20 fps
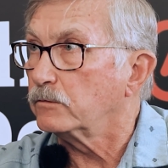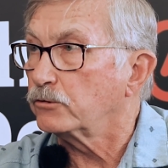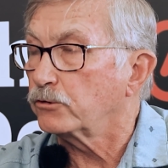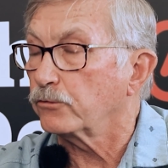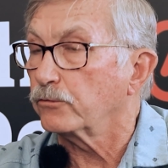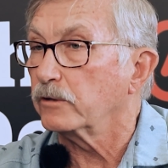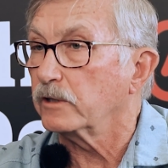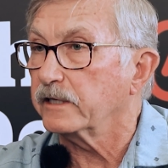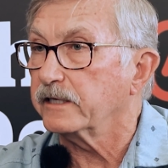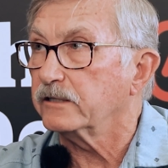
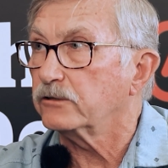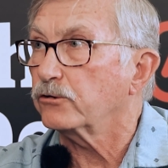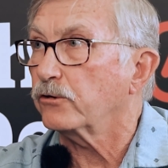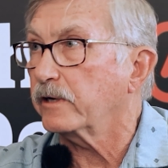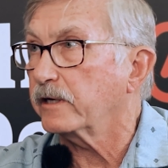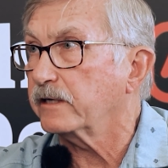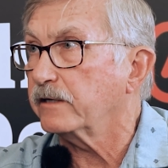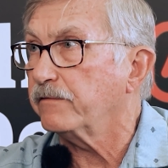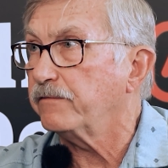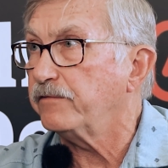truly
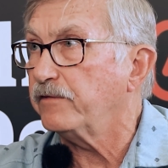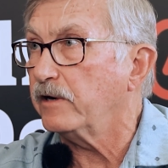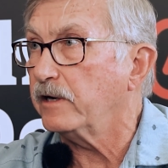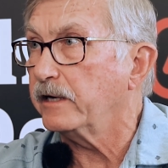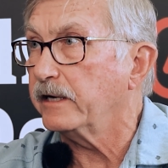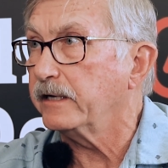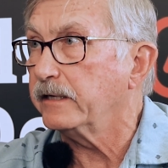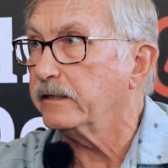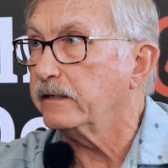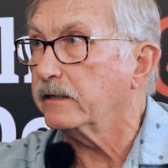trying to
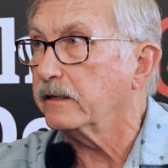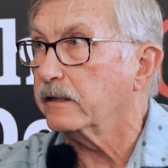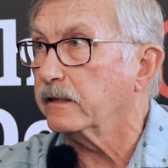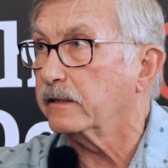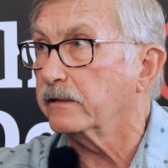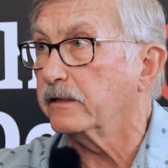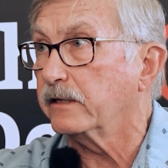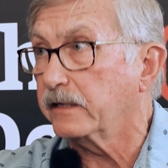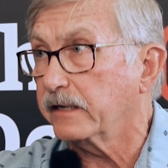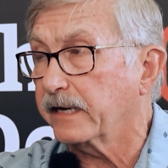find
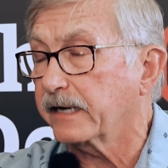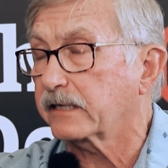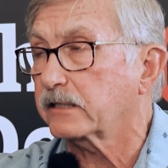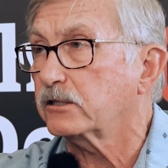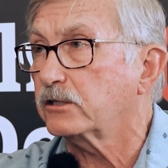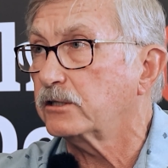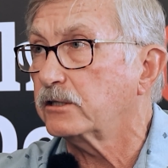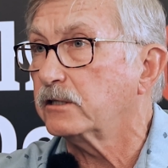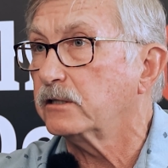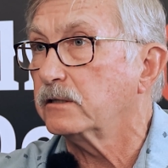the
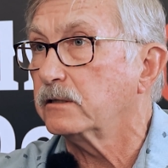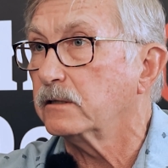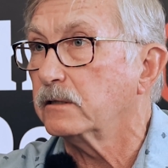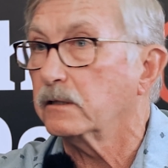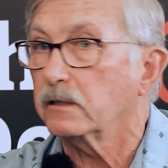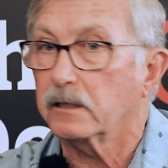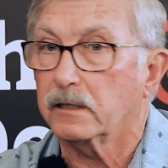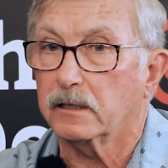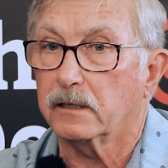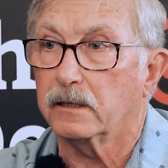next
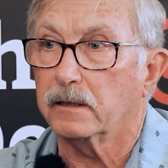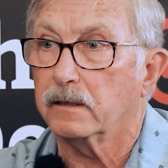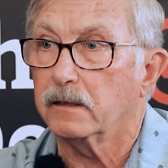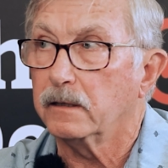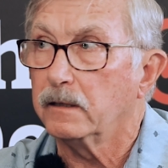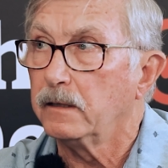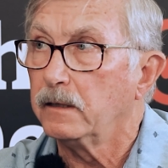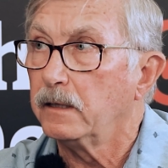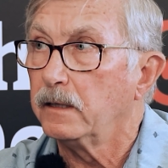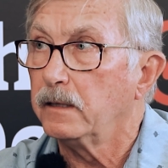
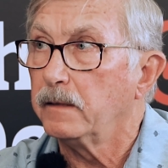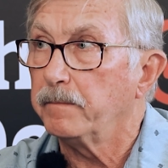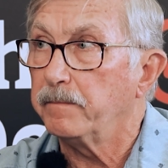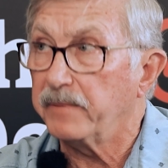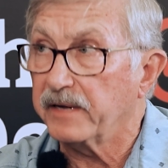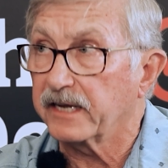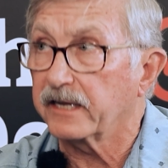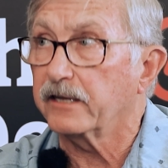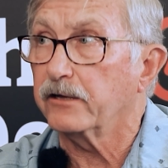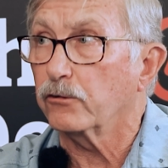
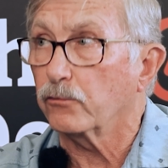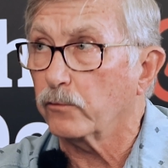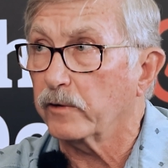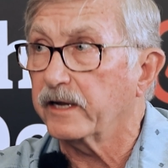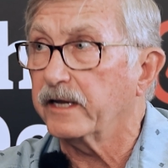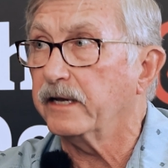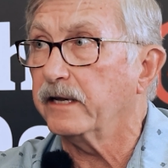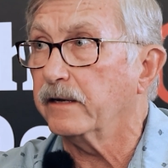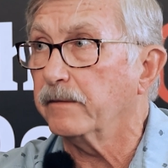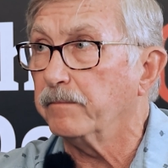big
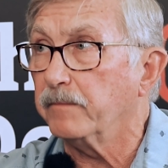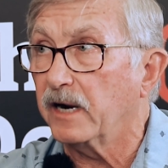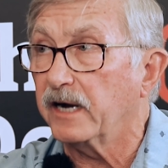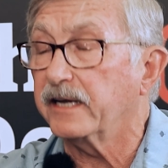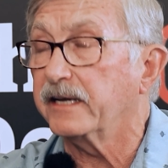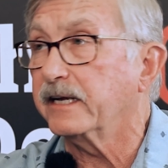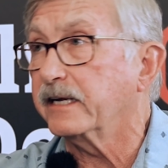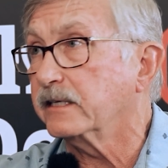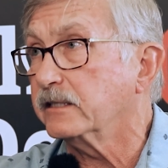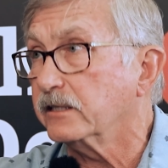uranium
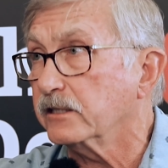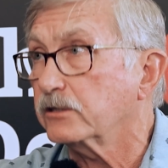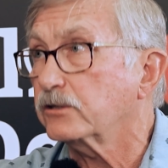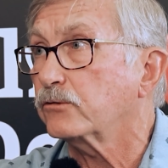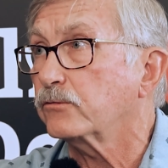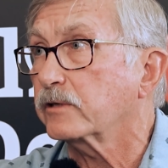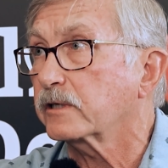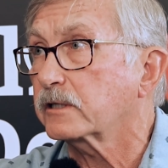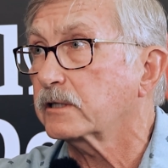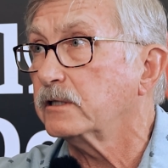mining
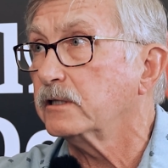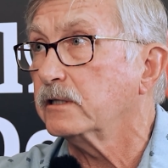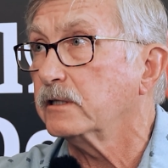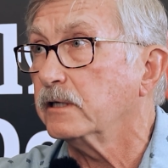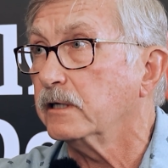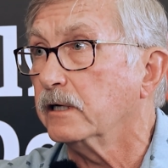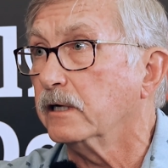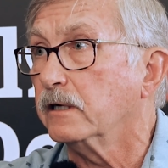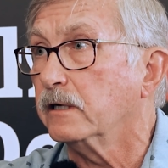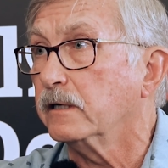district
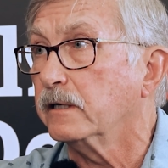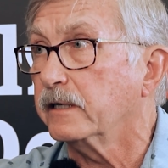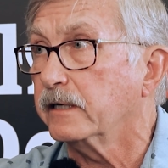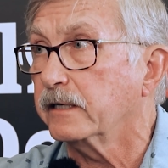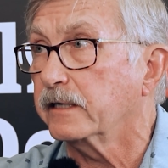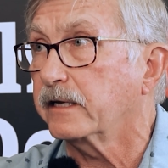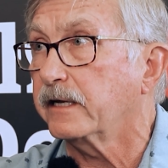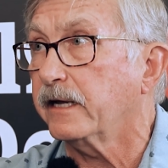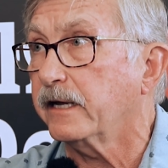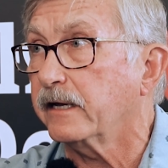
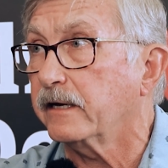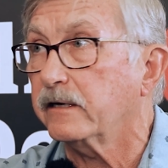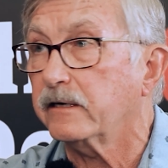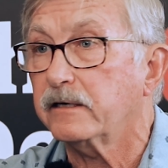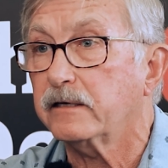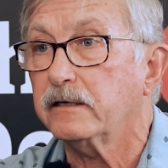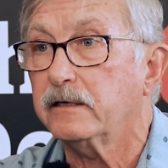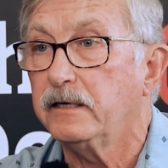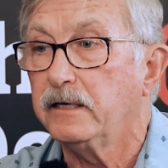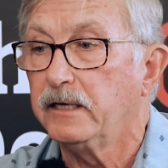in
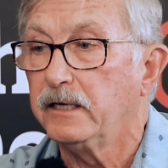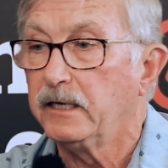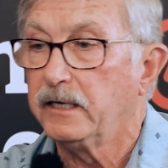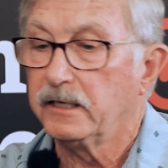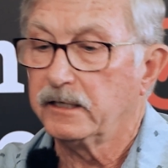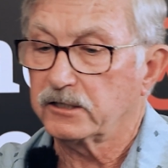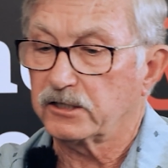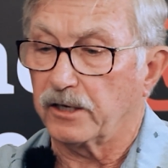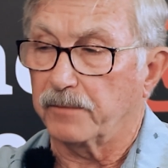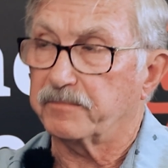Canada,
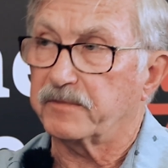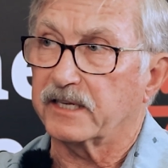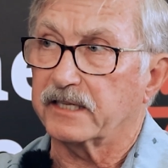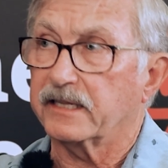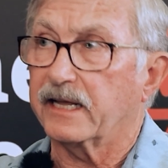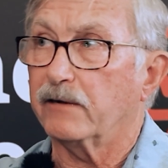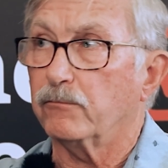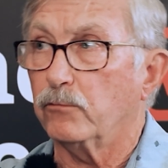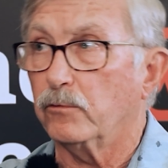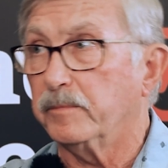
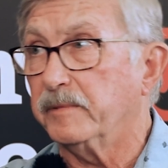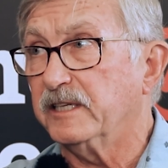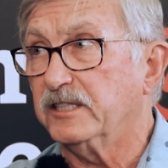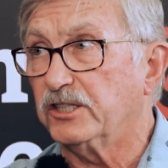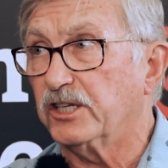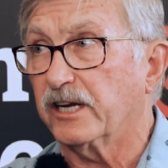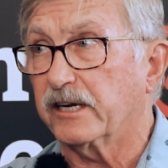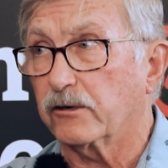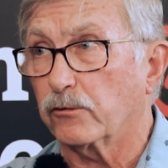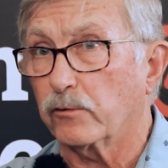something that will be
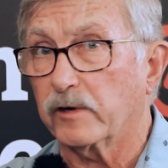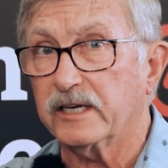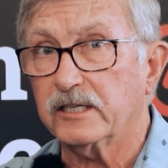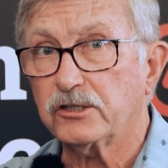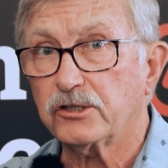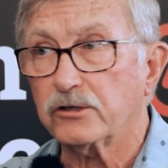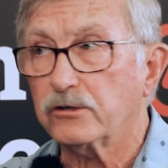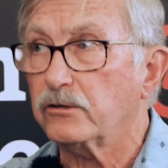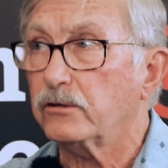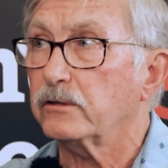
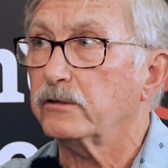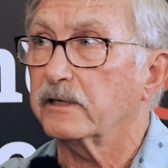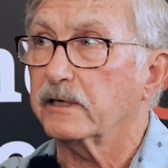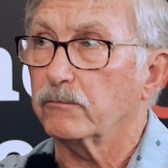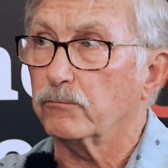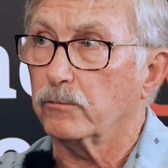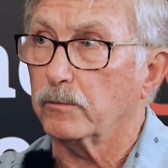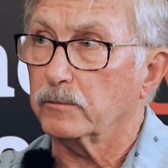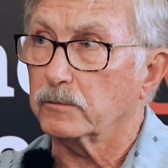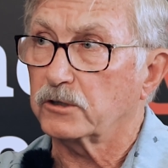generational,
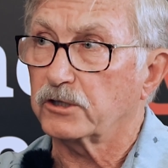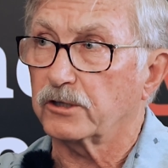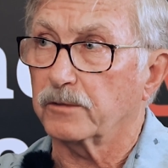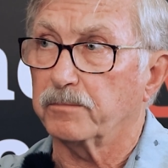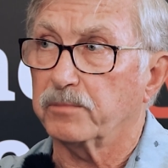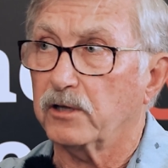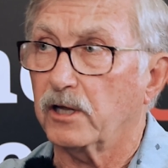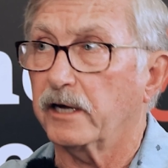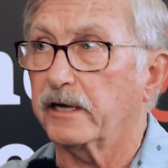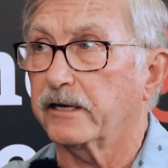that will
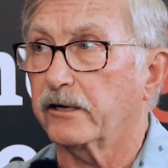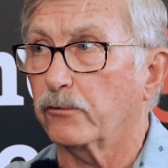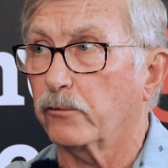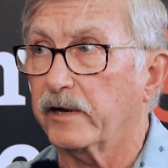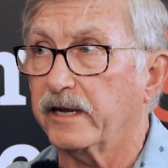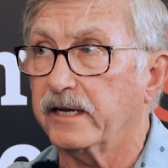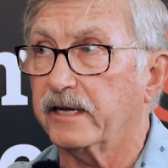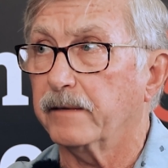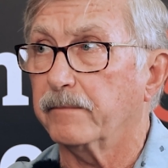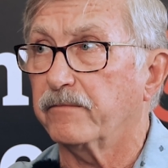supply
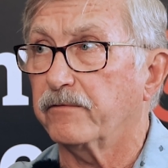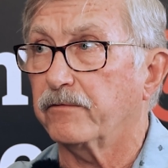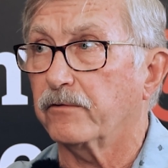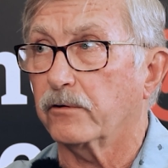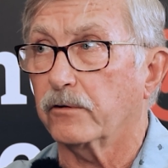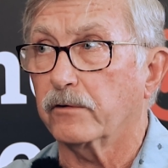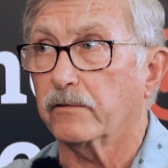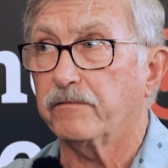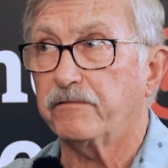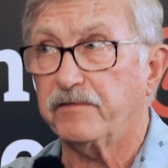uranium
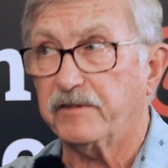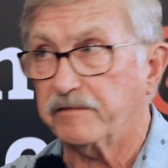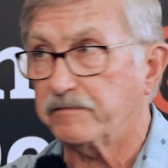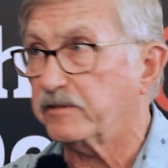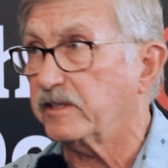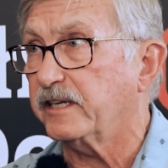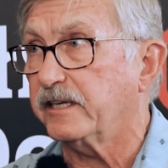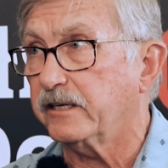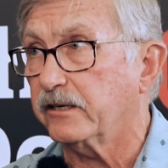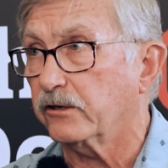for
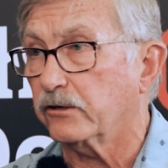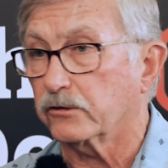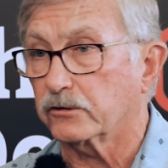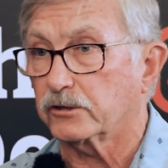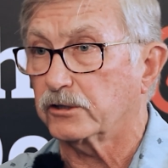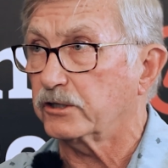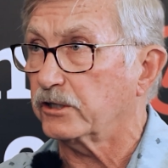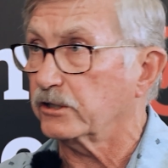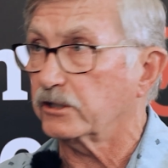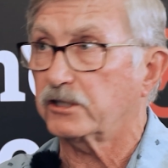50
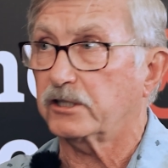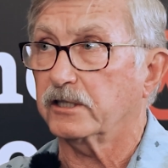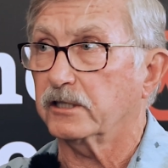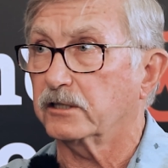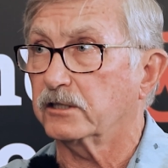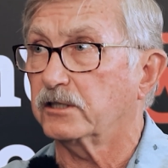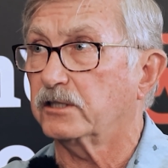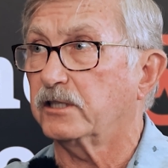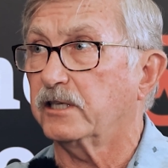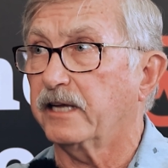years, just
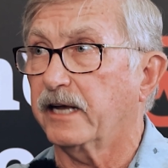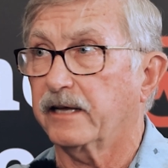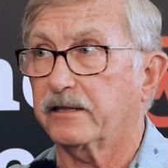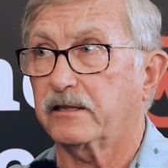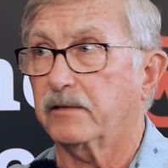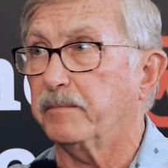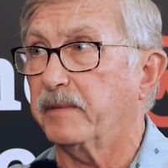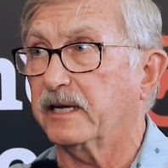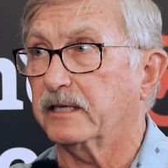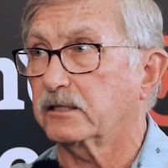as the
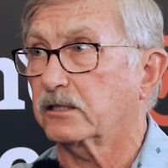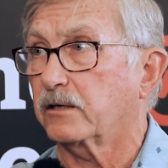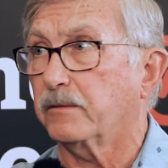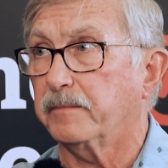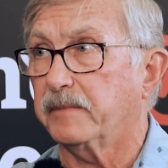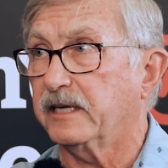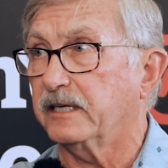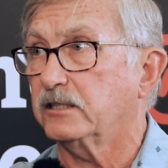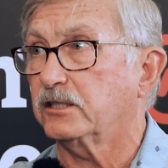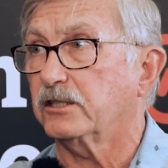
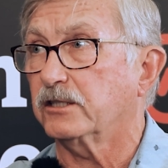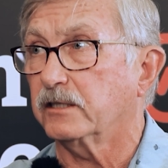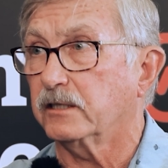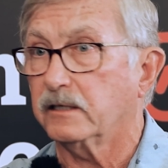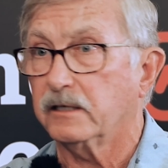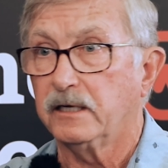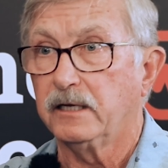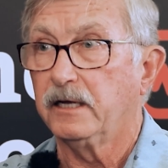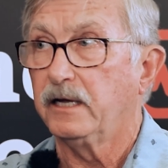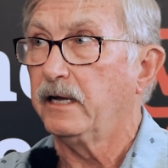Athabasca
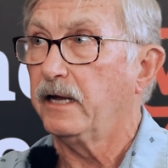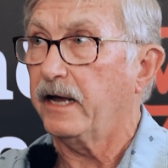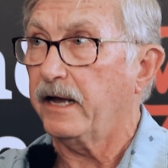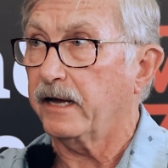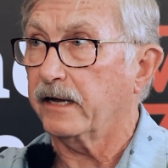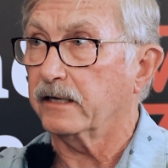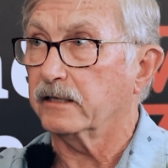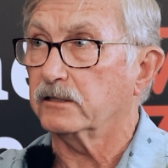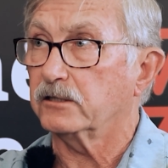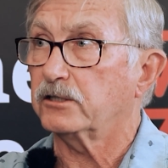Basin
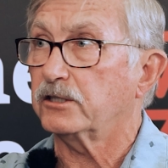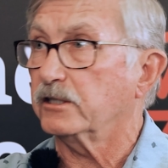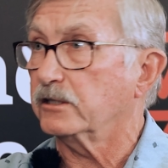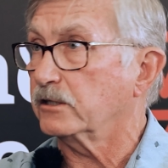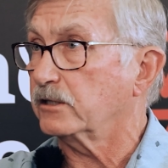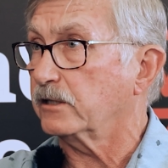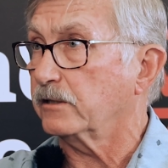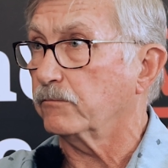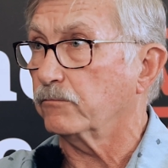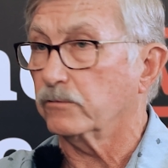has
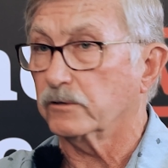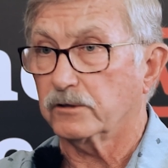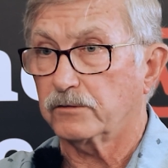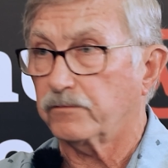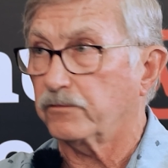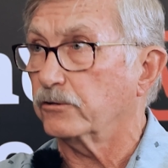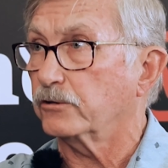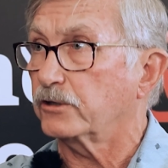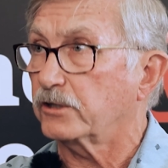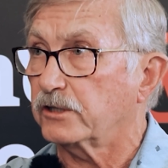since it
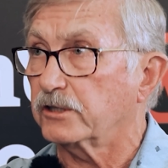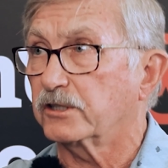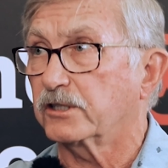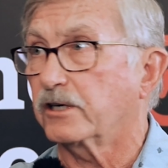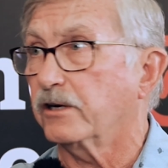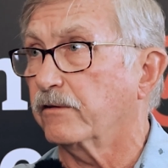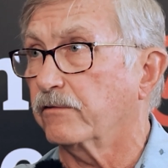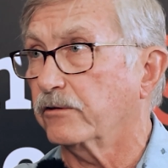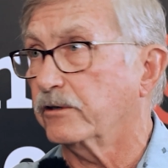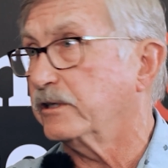was first
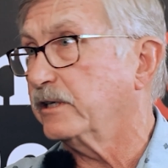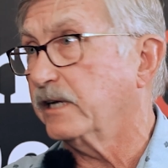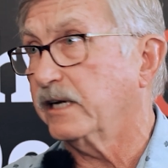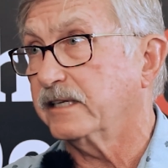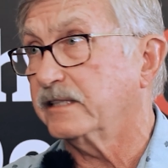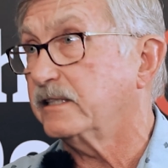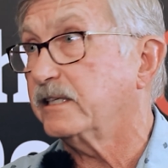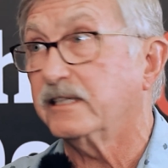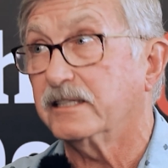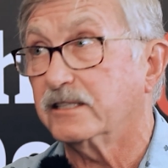discovered in
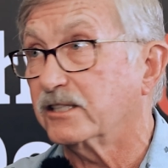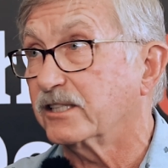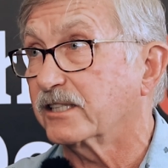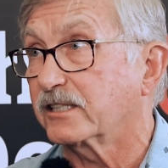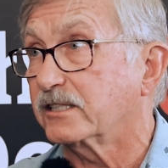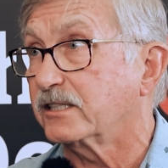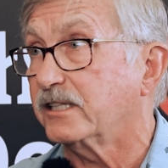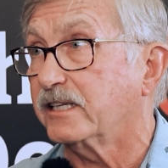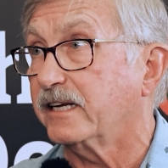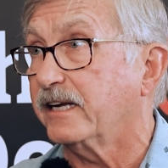
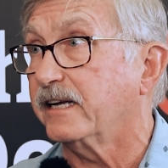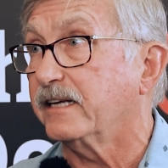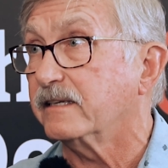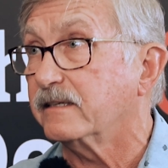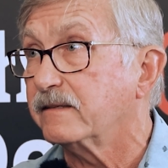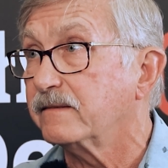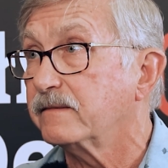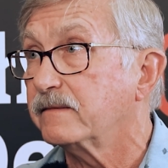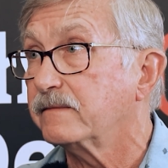1968.